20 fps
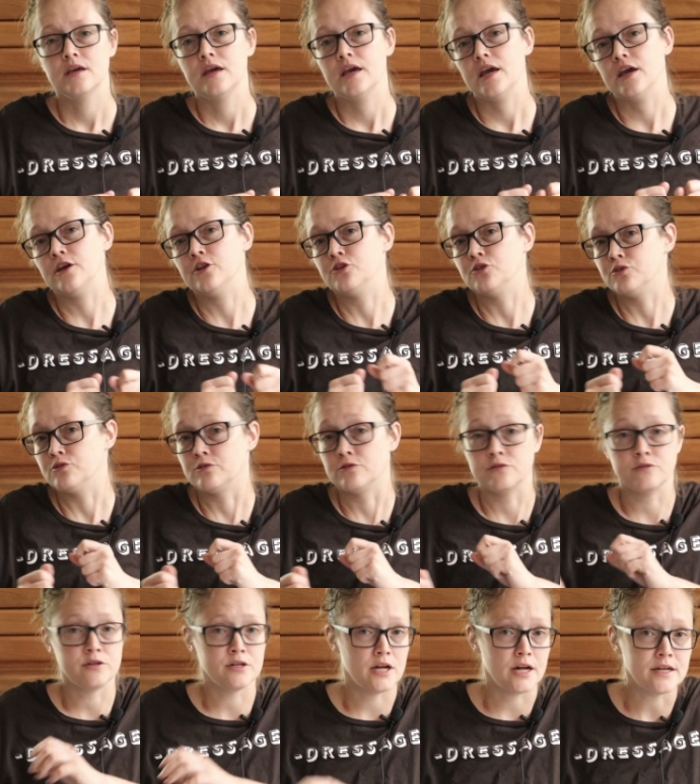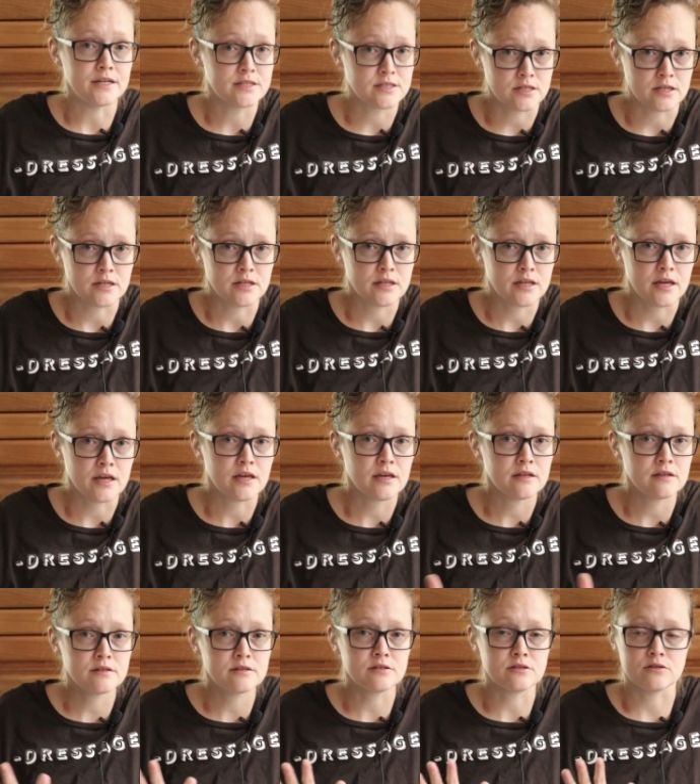and you're nice in
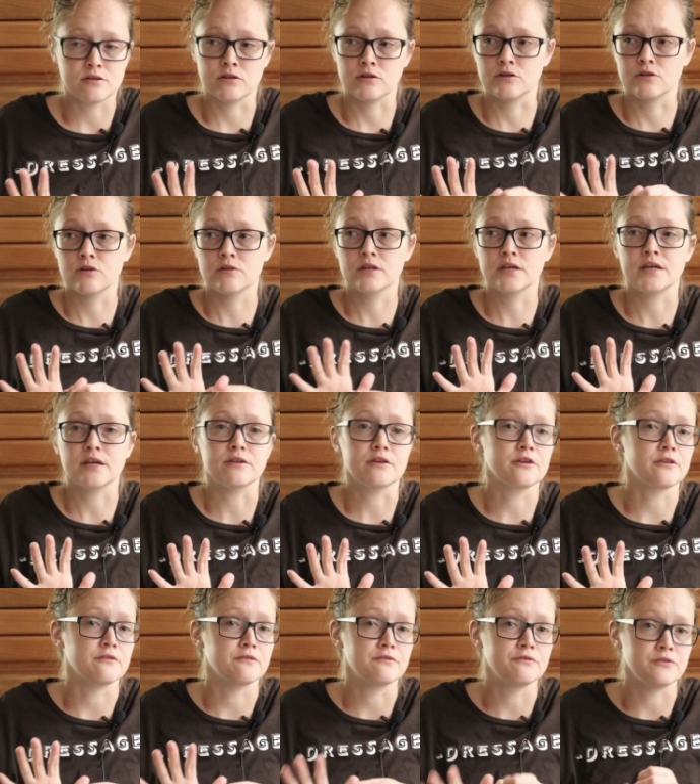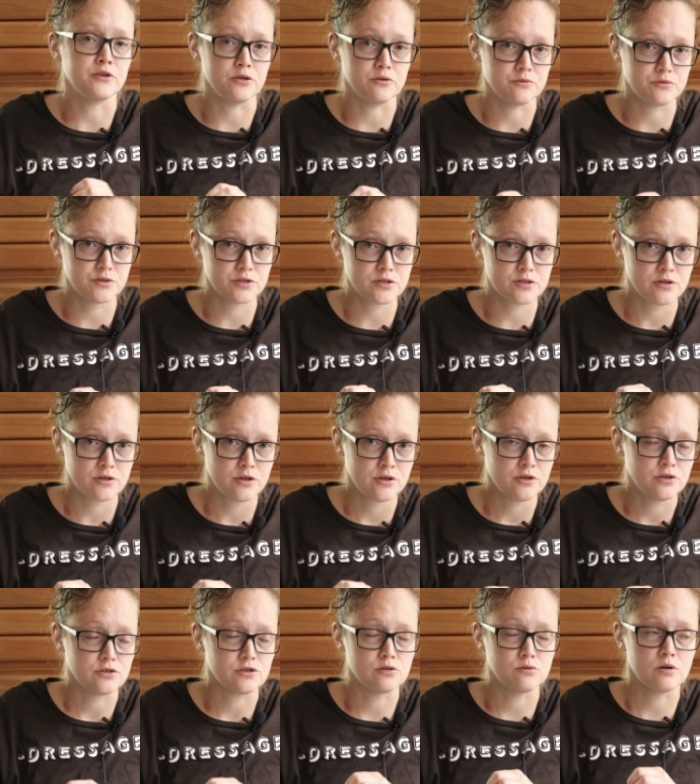hand, they're going to get confused.
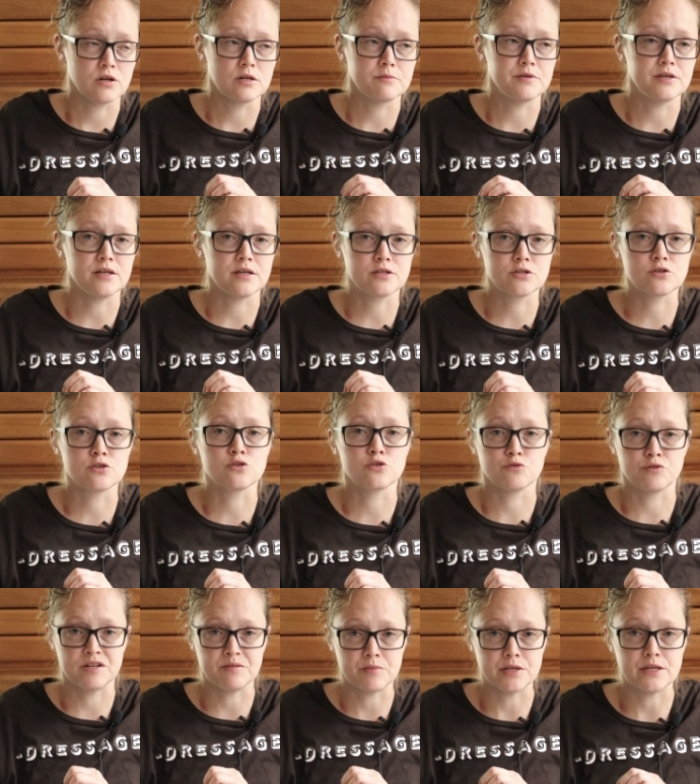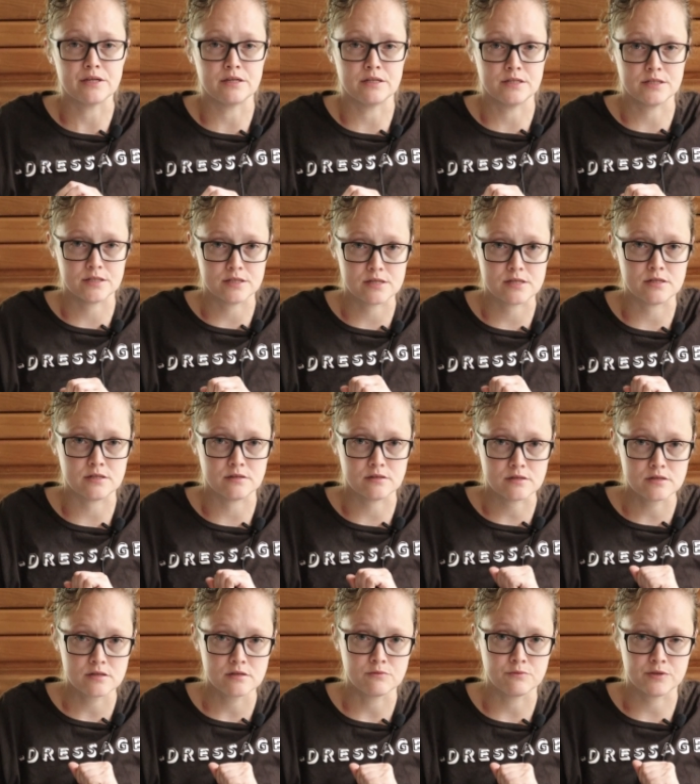So you want to be extremely
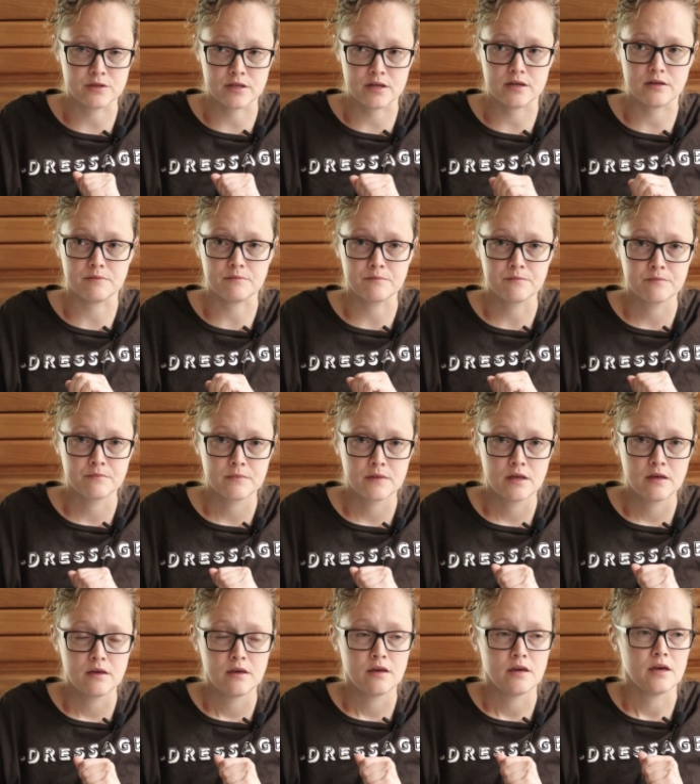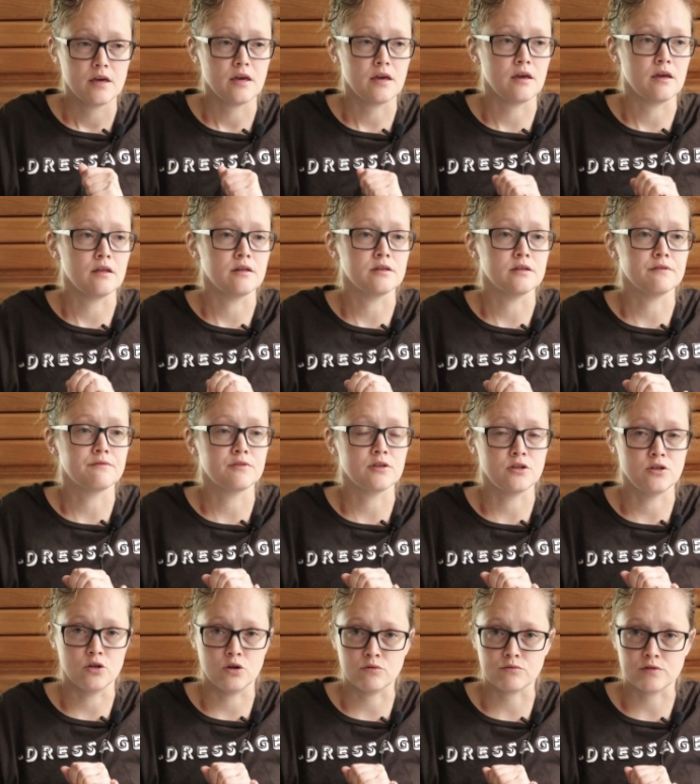consistent with that. And if they
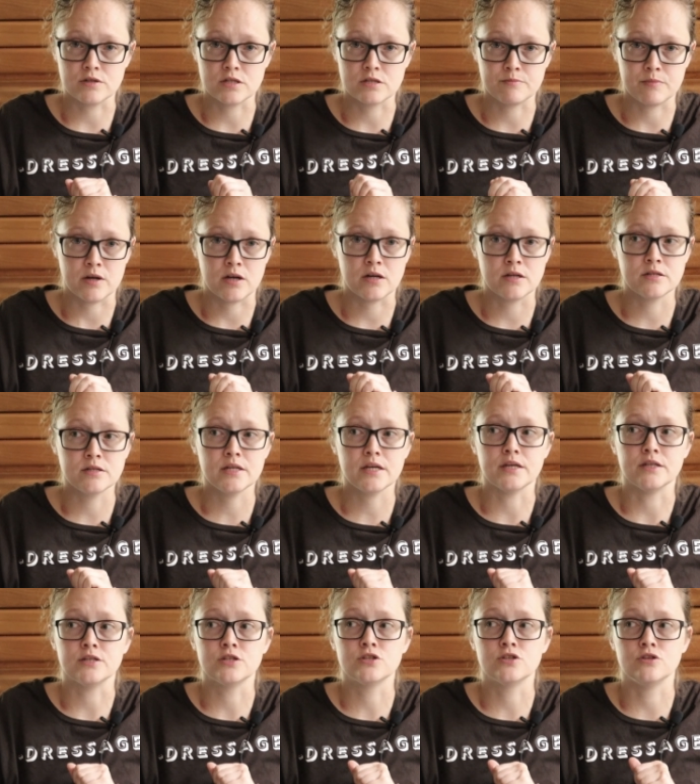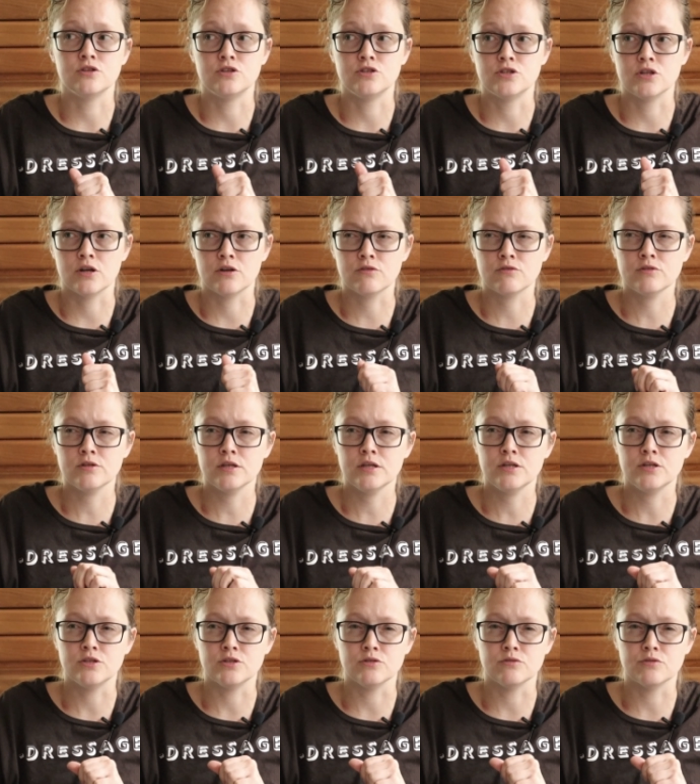don't respond, it's generally
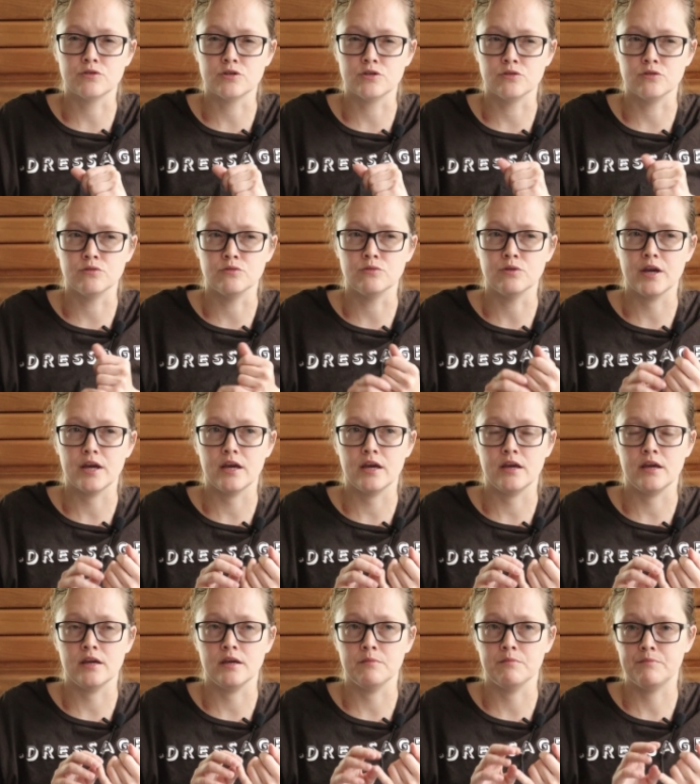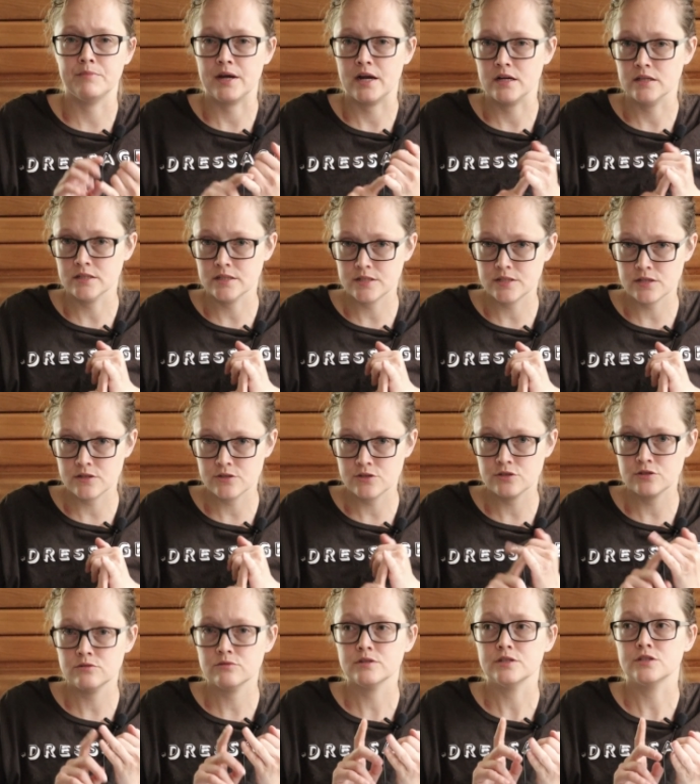due to a balance
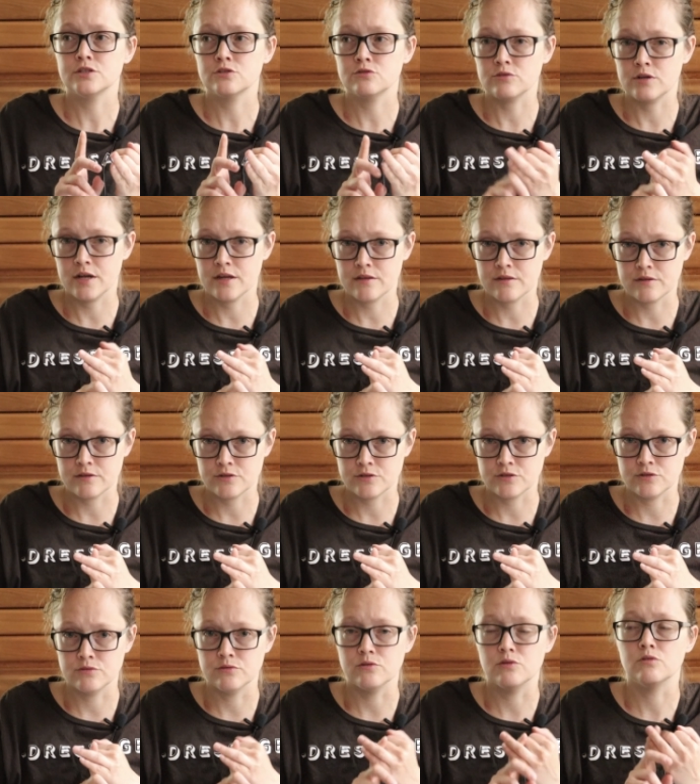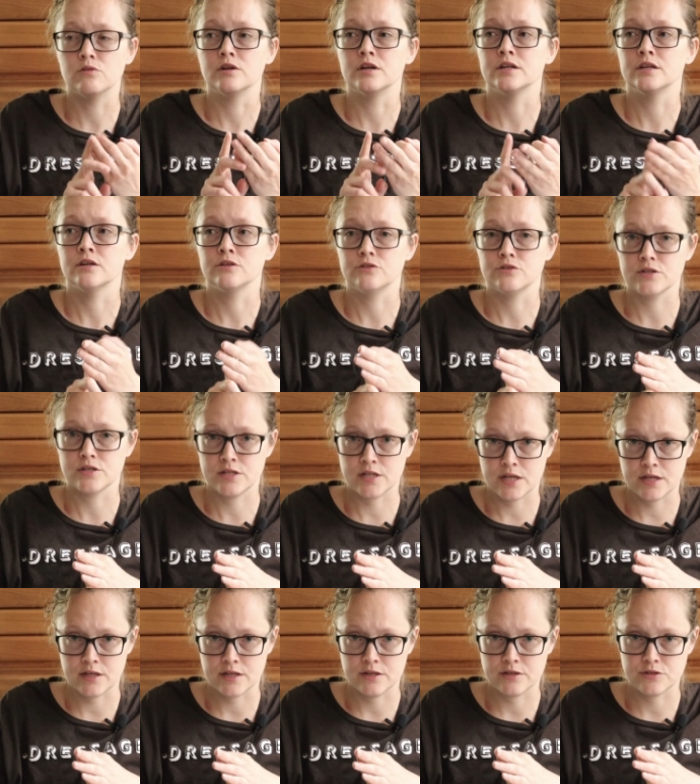issue, a strength issue, or an
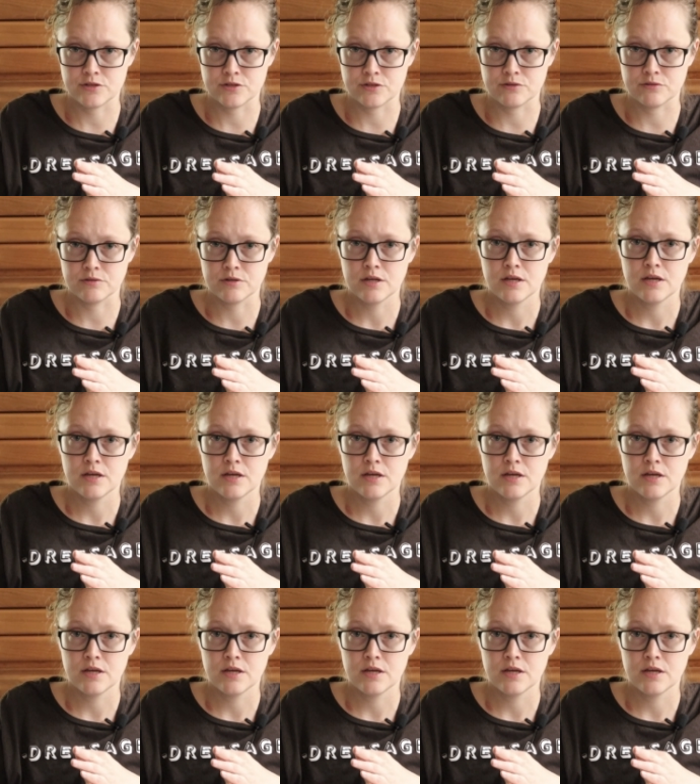understanding issue.